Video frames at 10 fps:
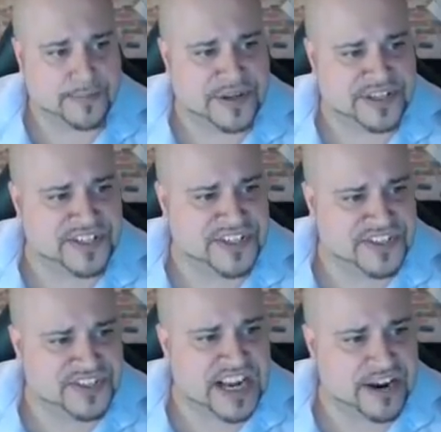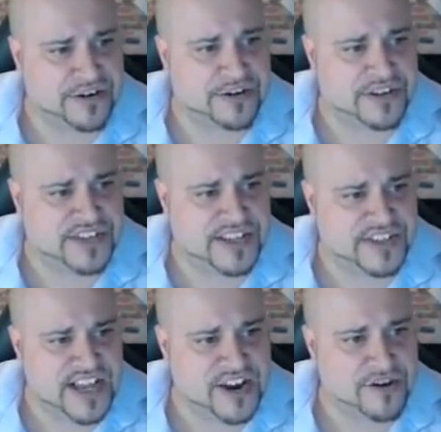Business
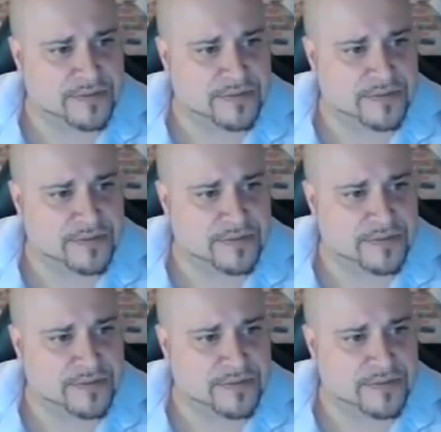Insider